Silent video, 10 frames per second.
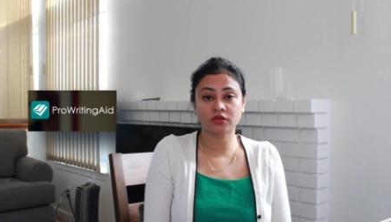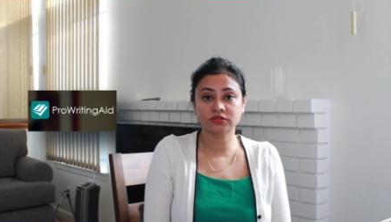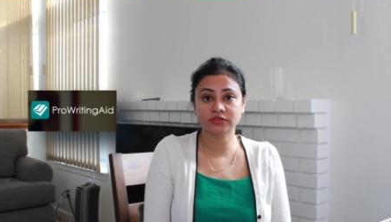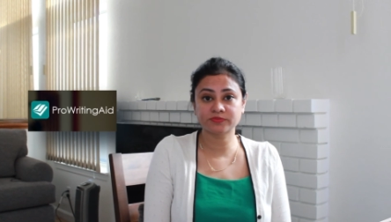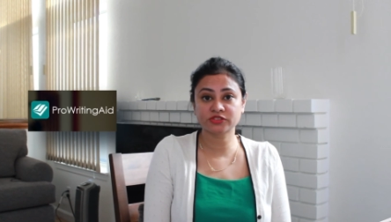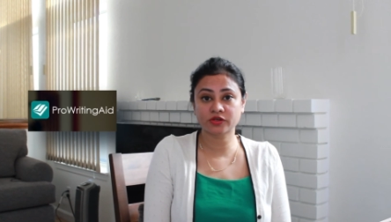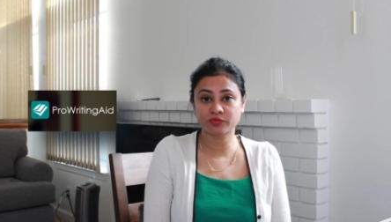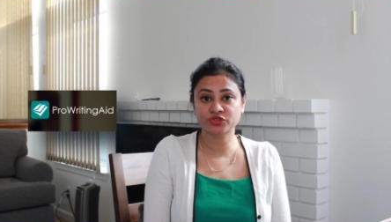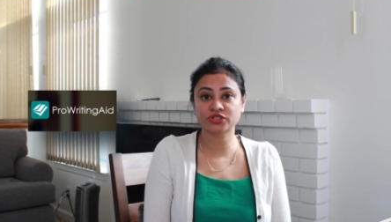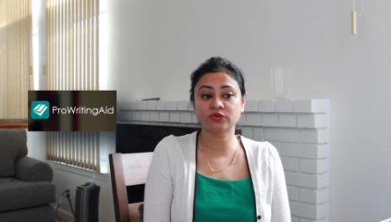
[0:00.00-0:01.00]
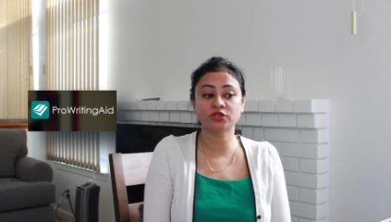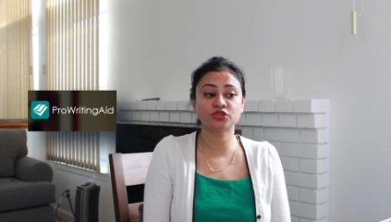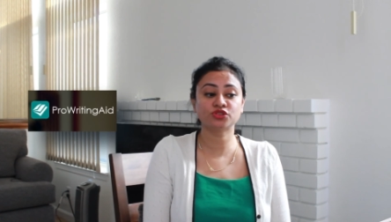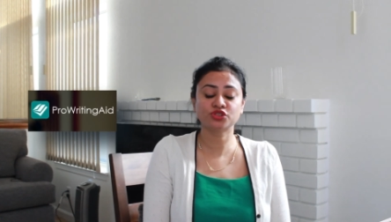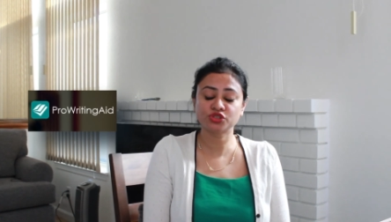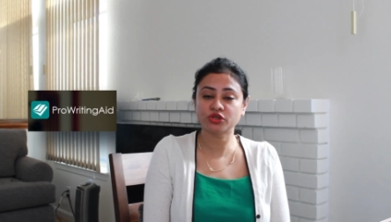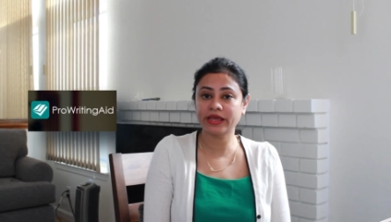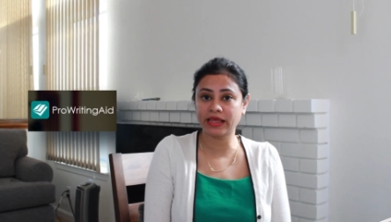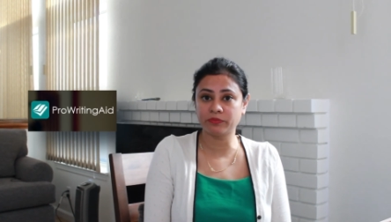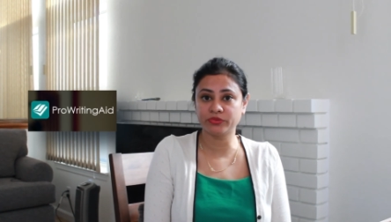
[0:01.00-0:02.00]
subscription should
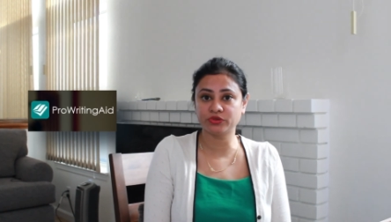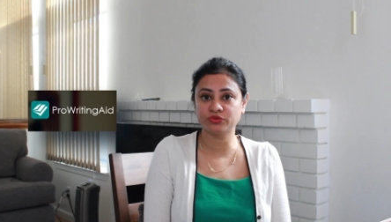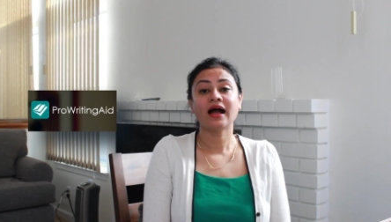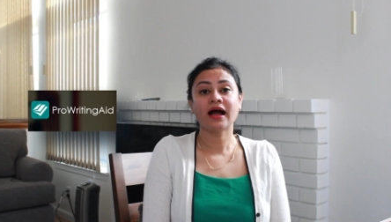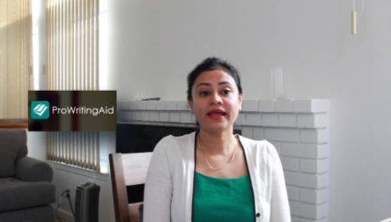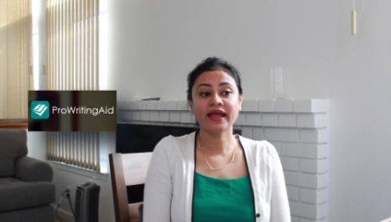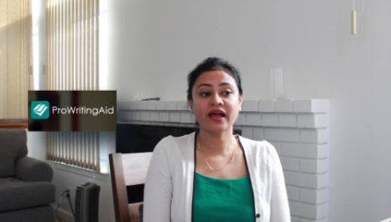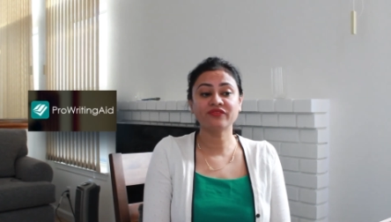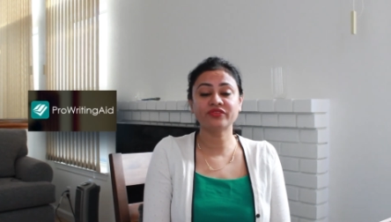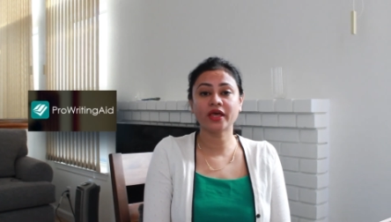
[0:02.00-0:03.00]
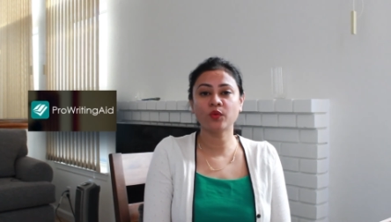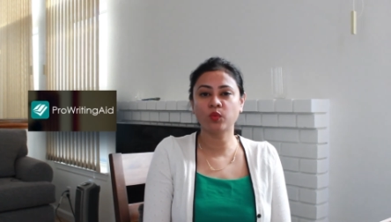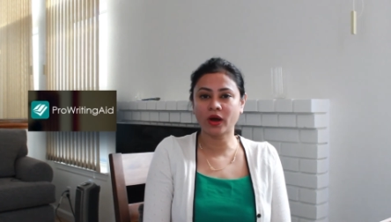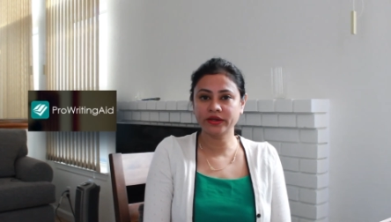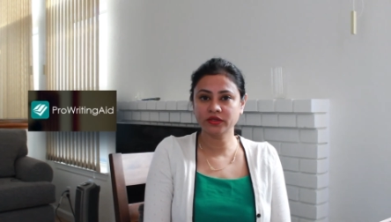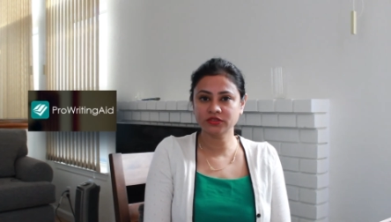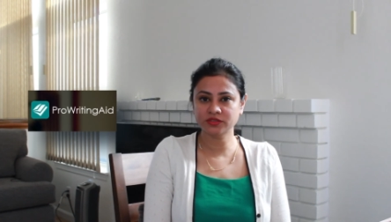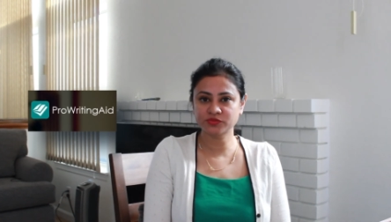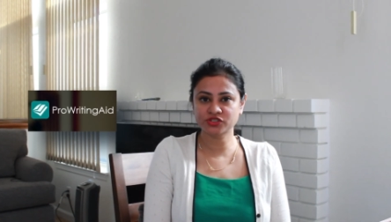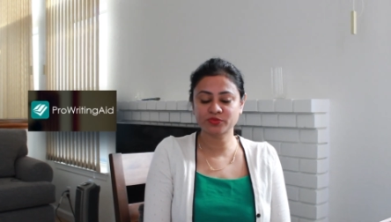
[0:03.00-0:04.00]
help you. I have their 1-year
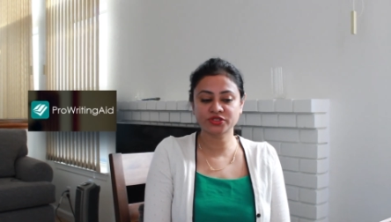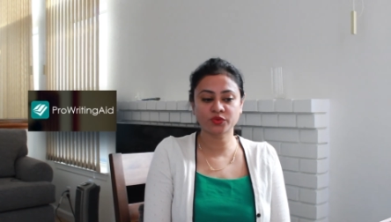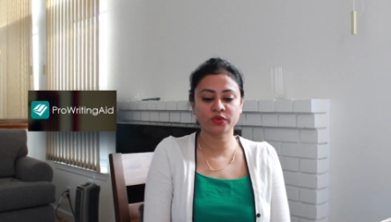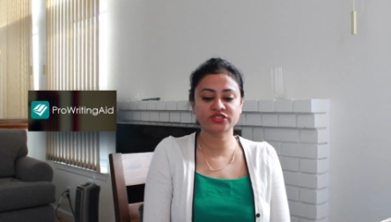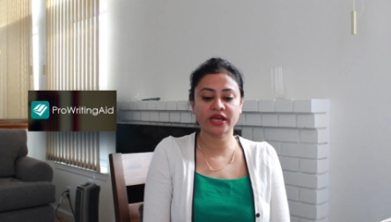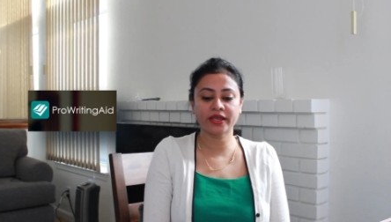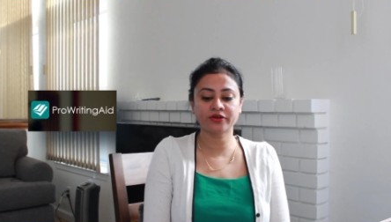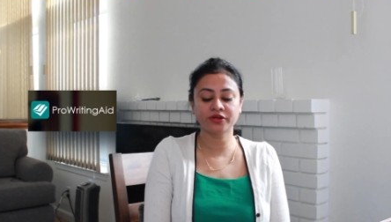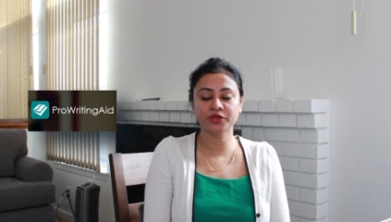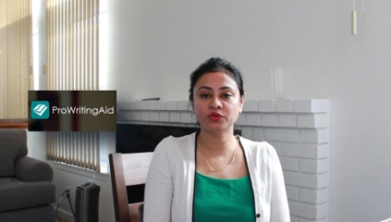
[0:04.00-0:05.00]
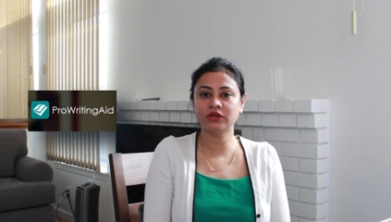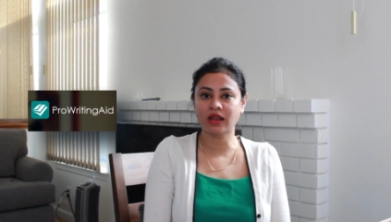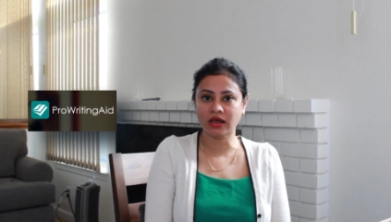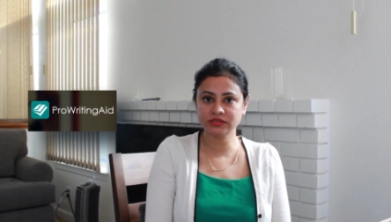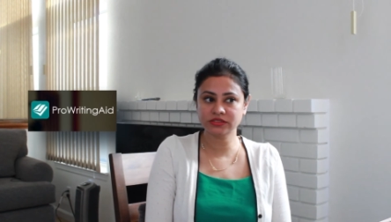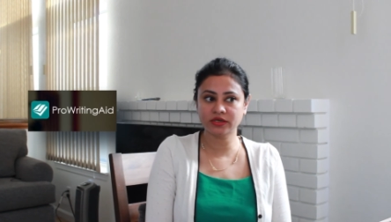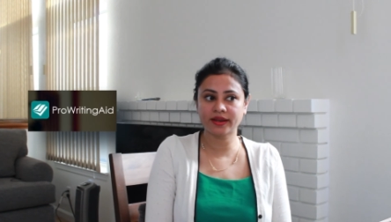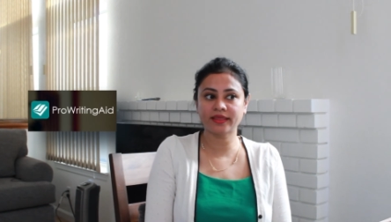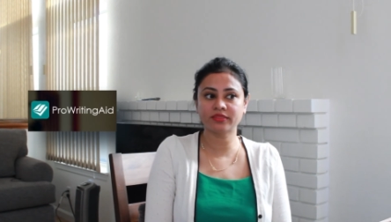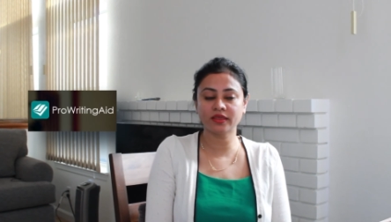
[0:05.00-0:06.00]
subscription which I renewed last year, and
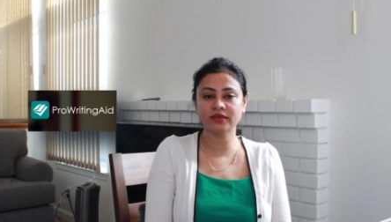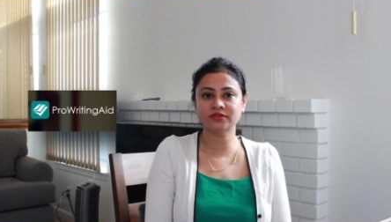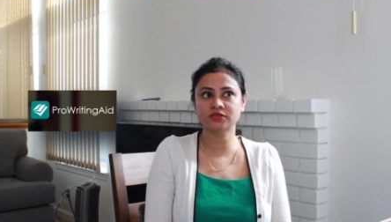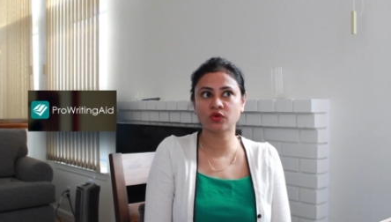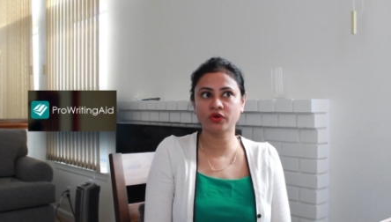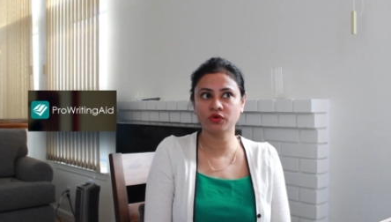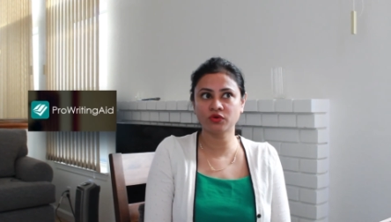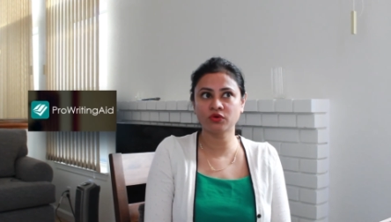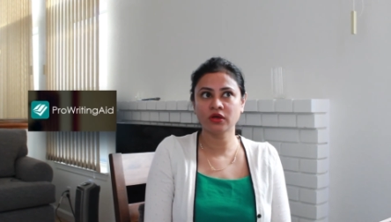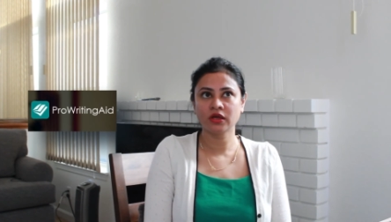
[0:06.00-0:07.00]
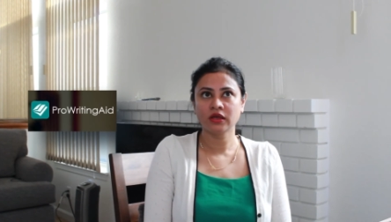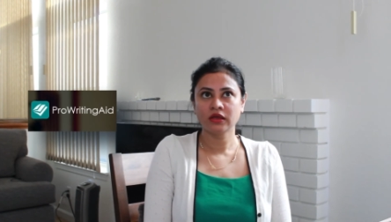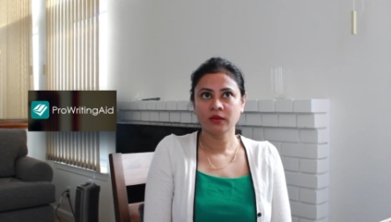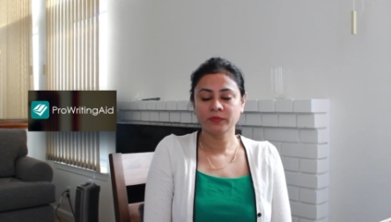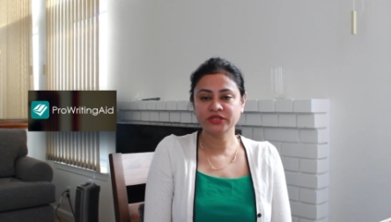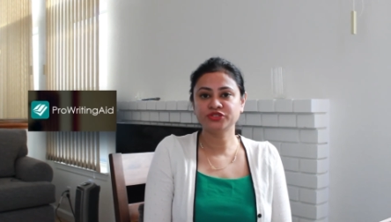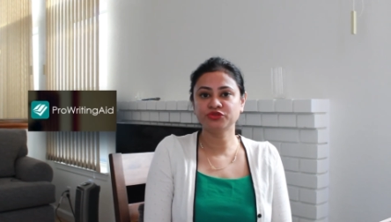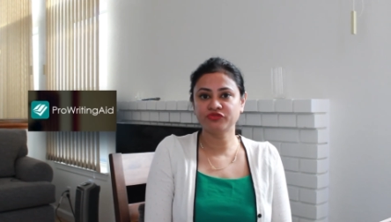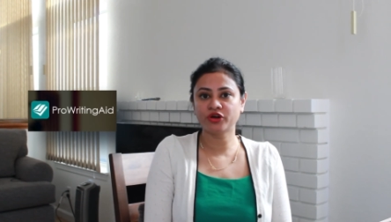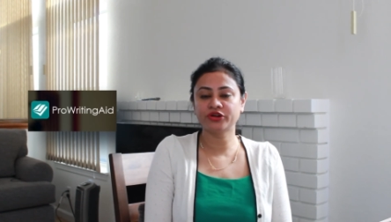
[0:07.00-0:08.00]
I think it's going to be due
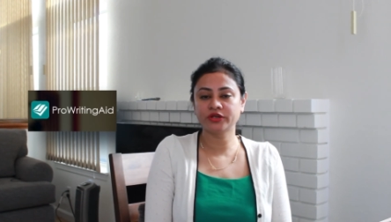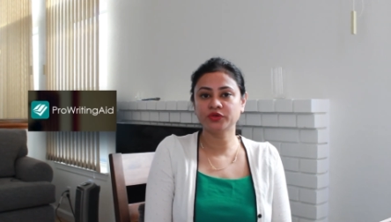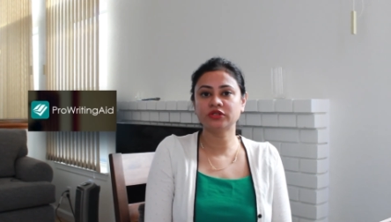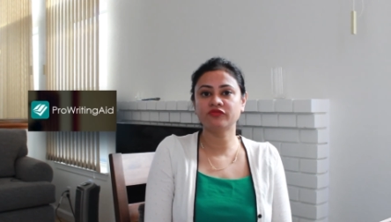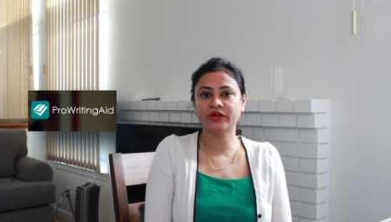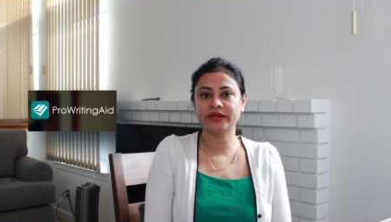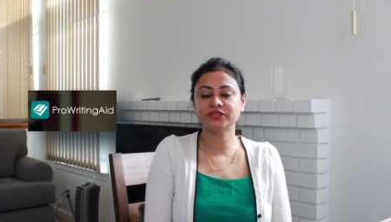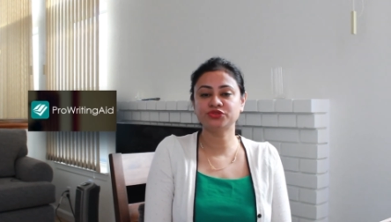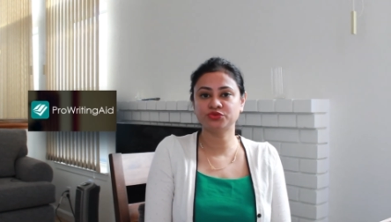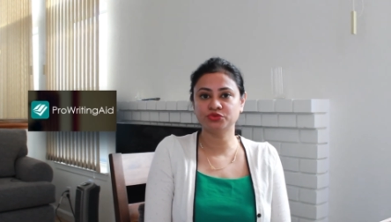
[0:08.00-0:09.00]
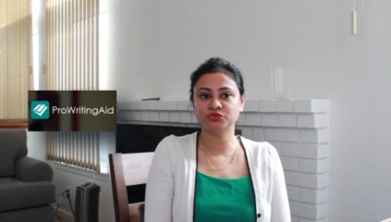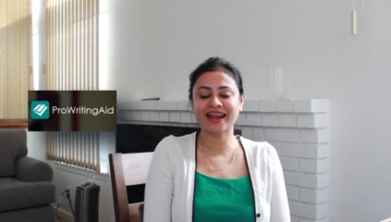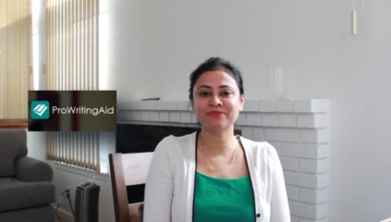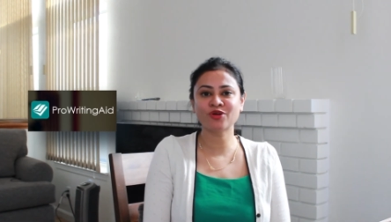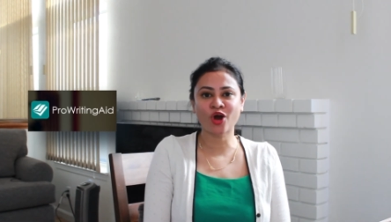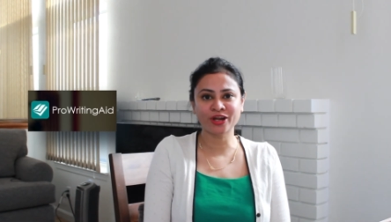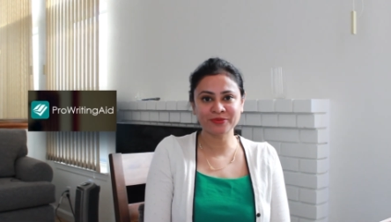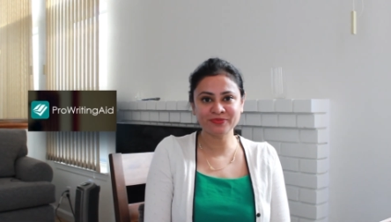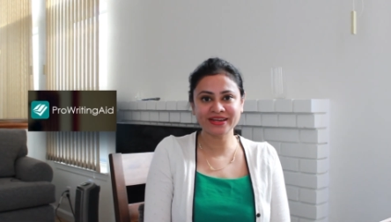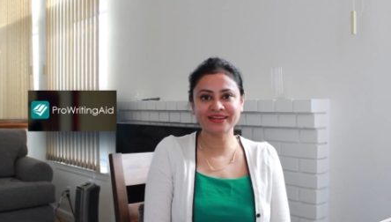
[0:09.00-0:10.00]
for renewal very soon, and I'm
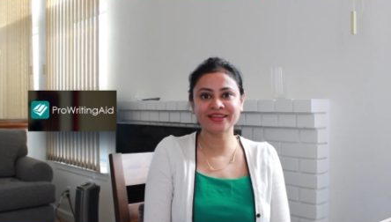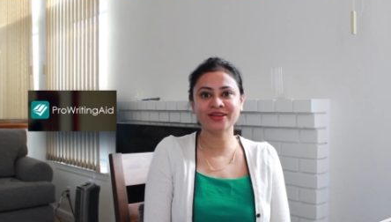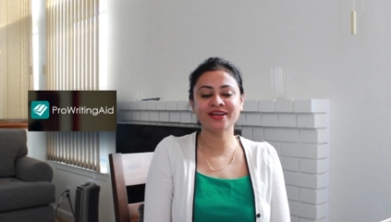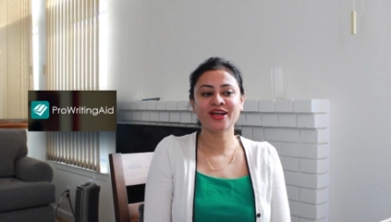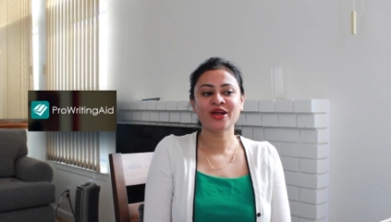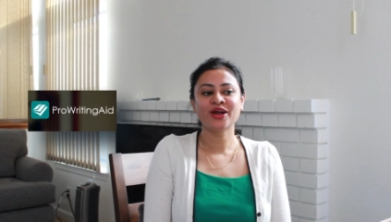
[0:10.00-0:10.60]
contemplating